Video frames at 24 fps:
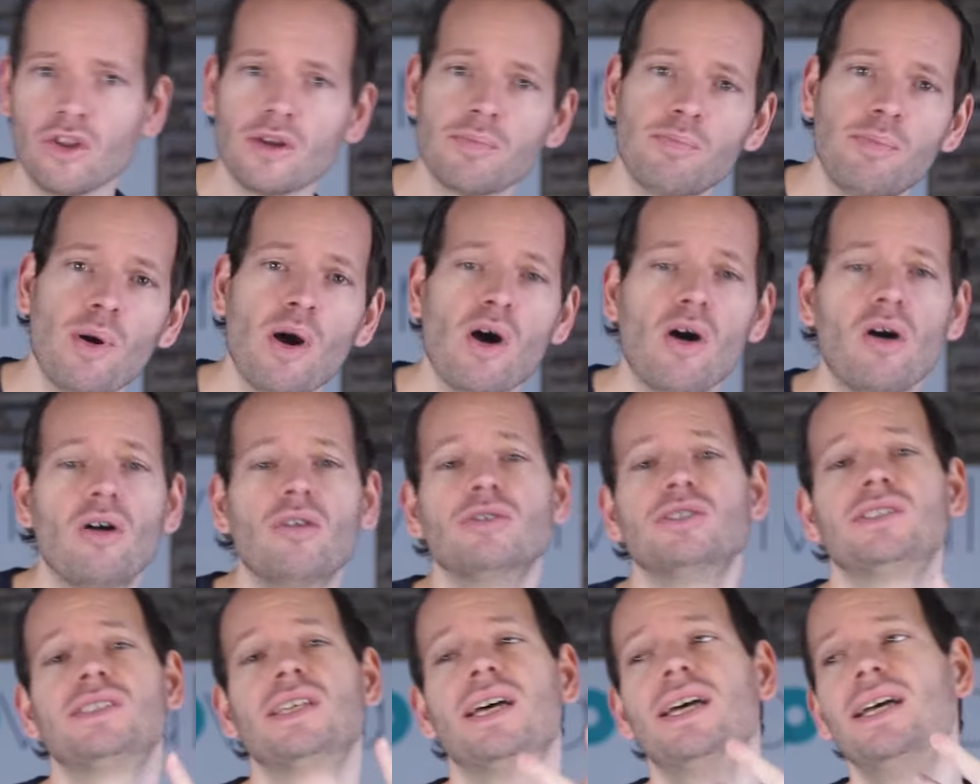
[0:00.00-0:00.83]
their
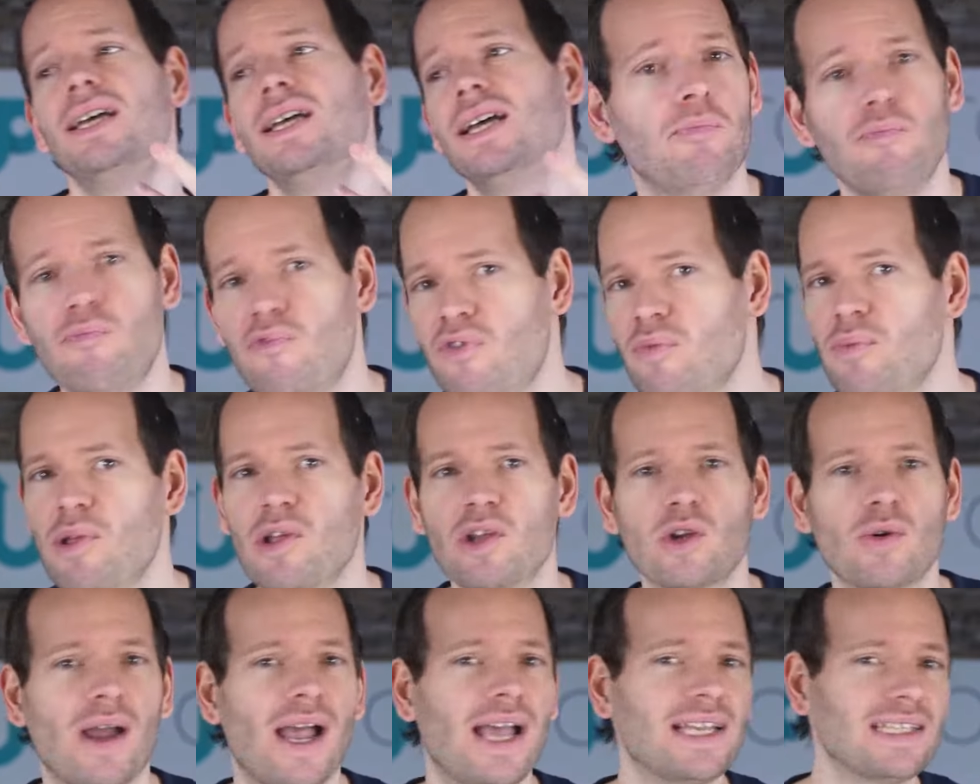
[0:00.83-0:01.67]
post,
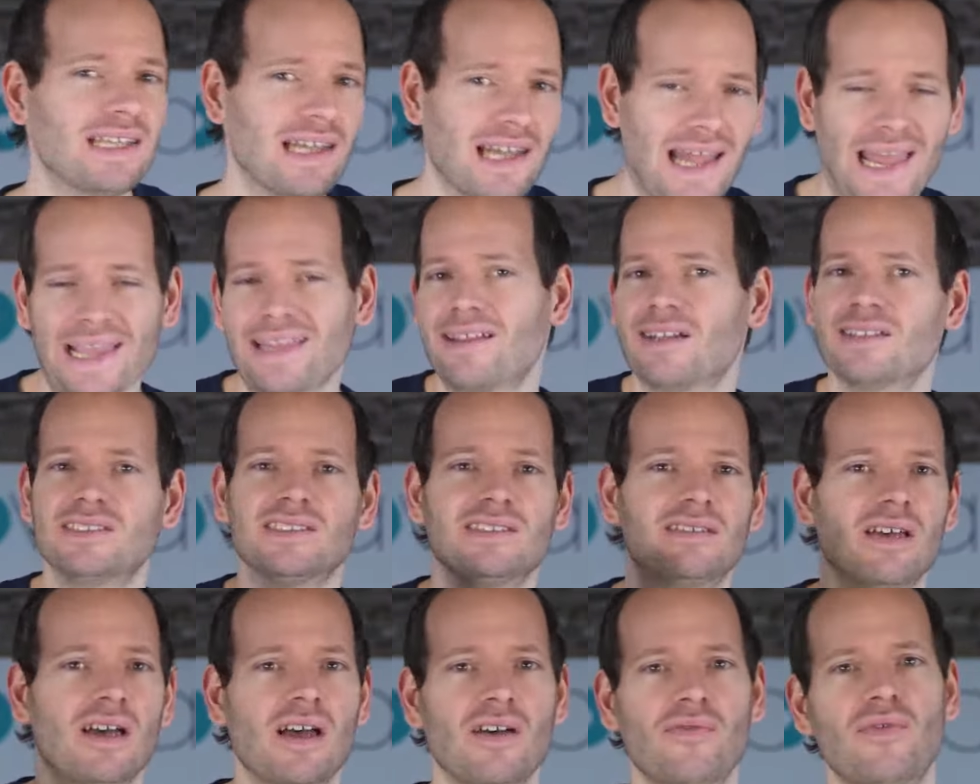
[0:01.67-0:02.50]
familiarize, like their
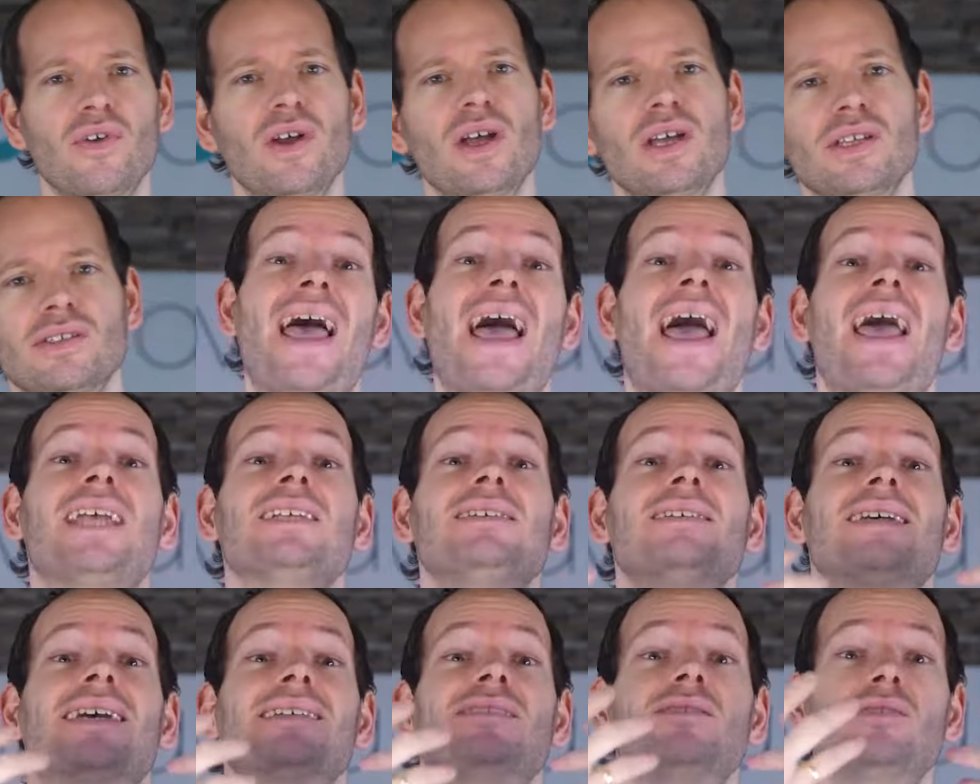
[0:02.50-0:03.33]
stuff,
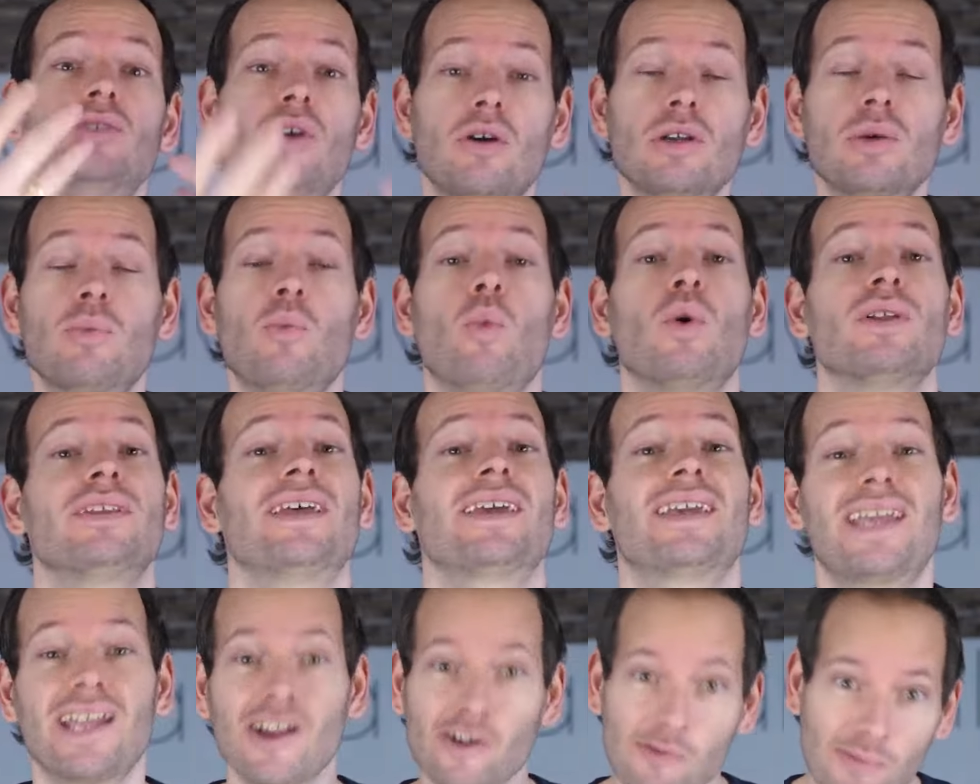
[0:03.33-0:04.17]
actually get to know them, what
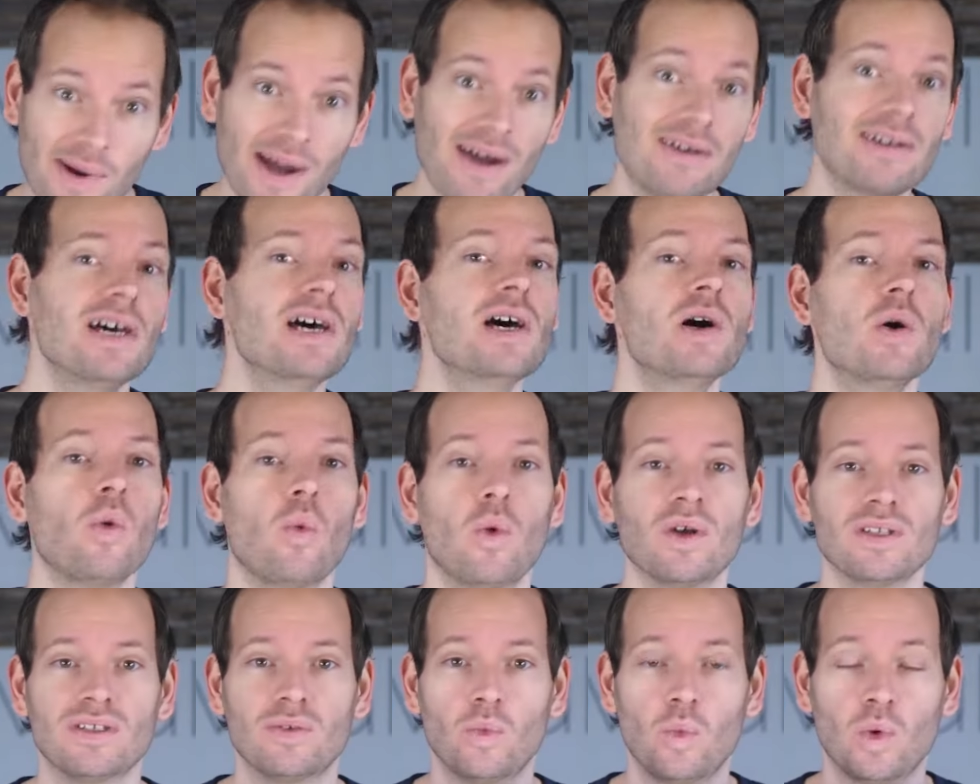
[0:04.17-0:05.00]
they care about,
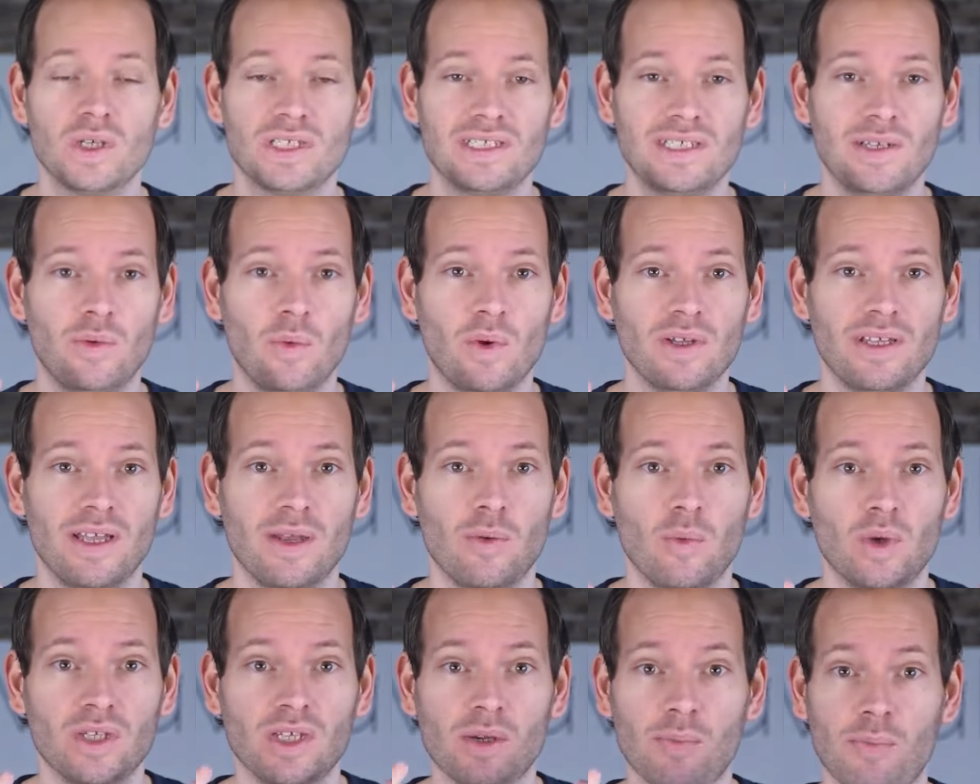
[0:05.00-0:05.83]
what what, the, what,
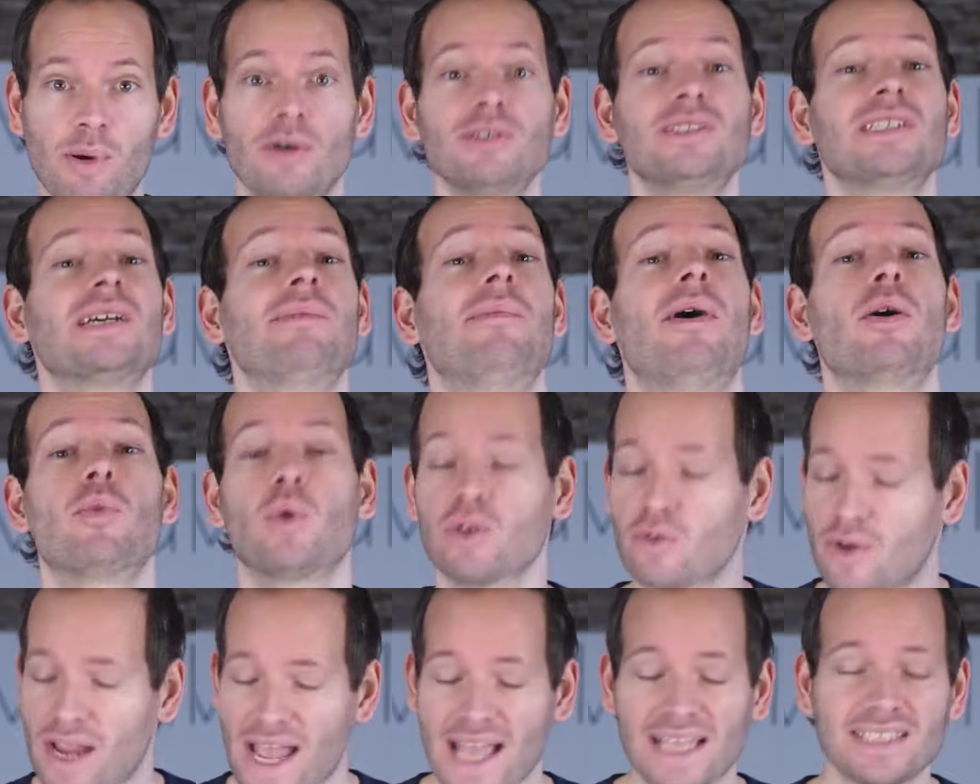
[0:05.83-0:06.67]
they, what they're posting about,
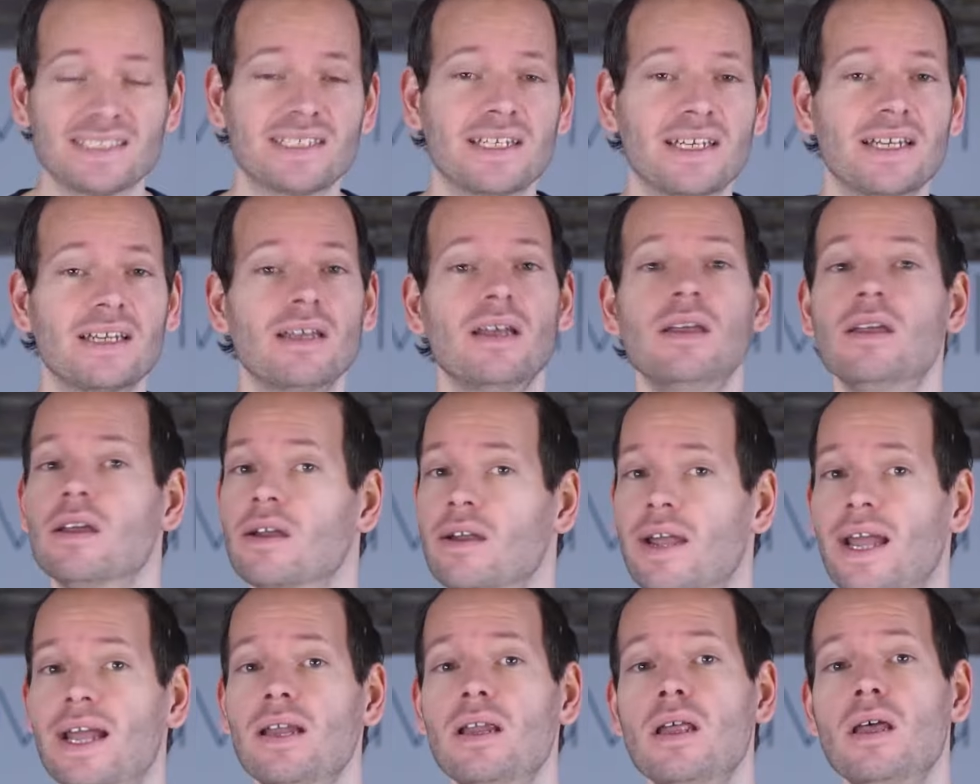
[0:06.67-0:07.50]
what they're asking,
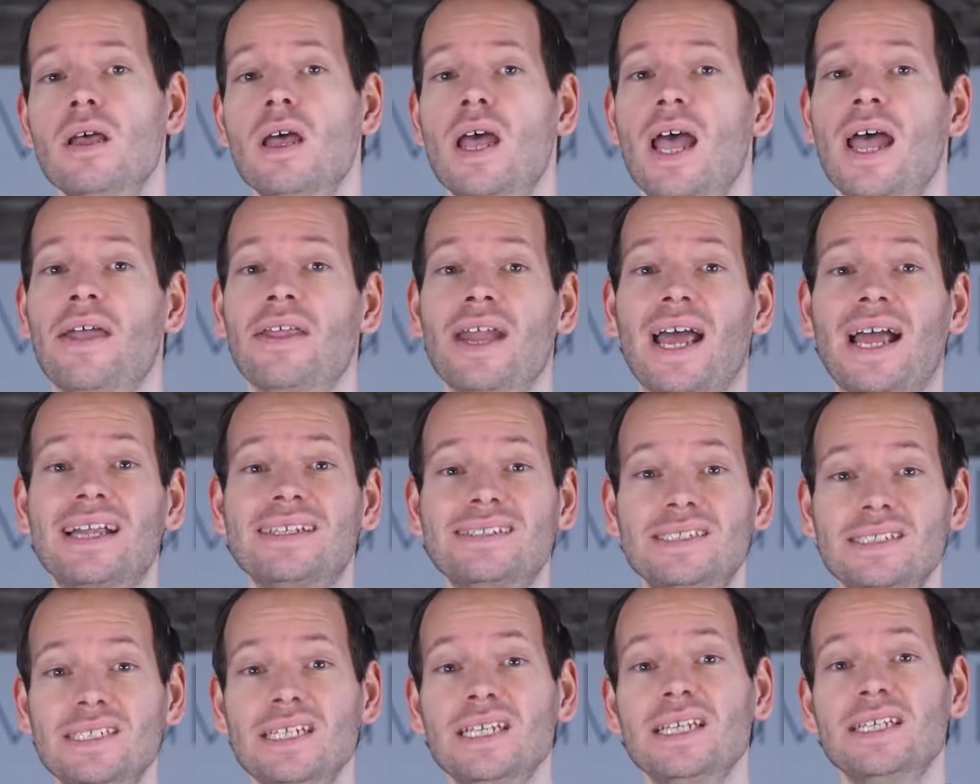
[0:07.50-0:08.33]
right? And
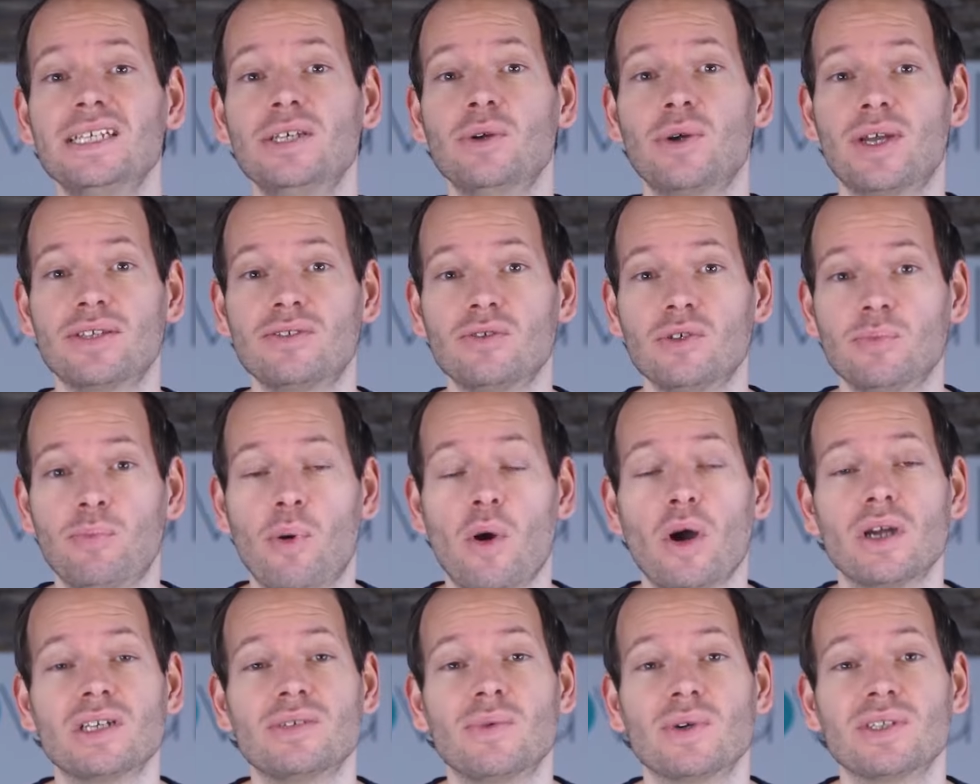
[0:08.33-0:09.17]
ideally, you get to the
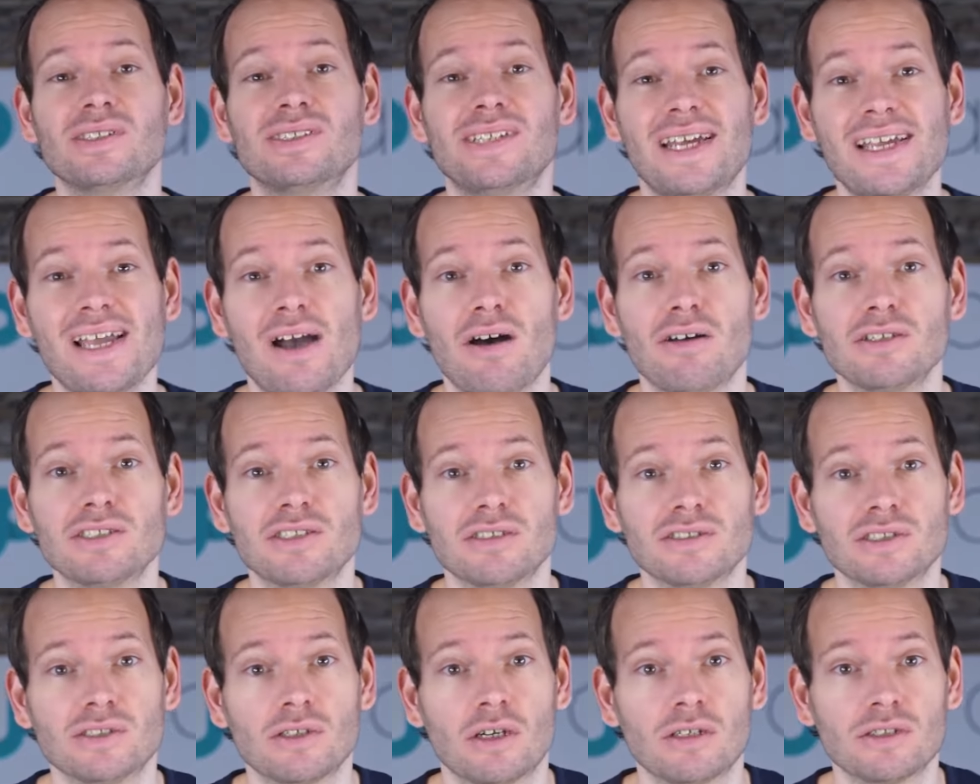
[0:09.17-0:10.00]
point where they
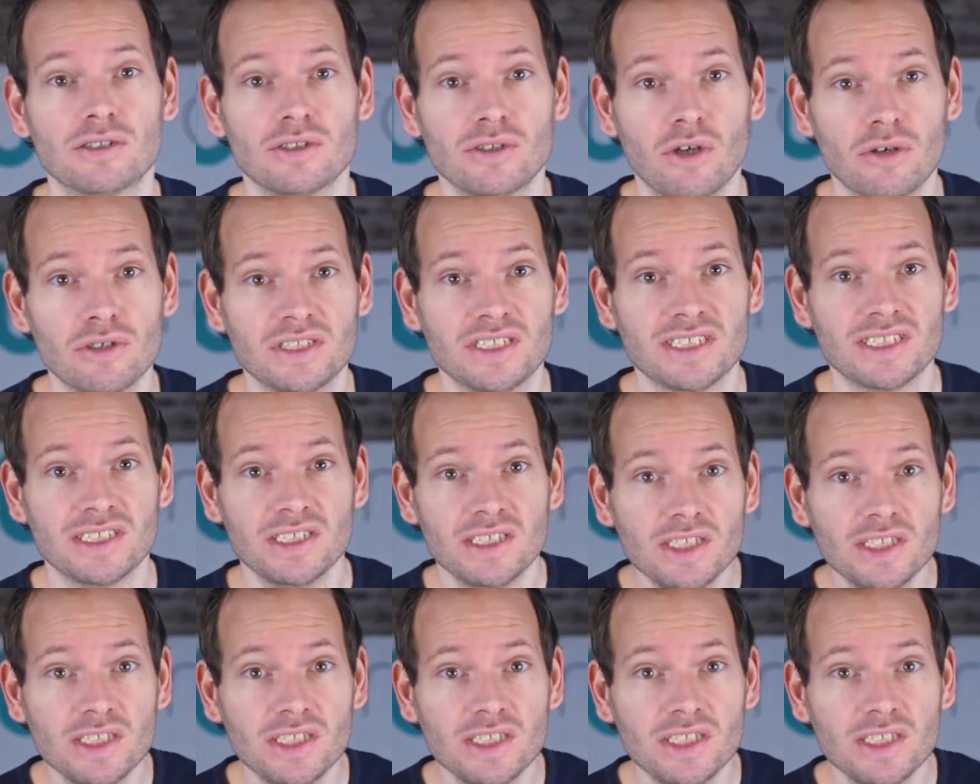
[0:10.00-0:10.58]
also start noticing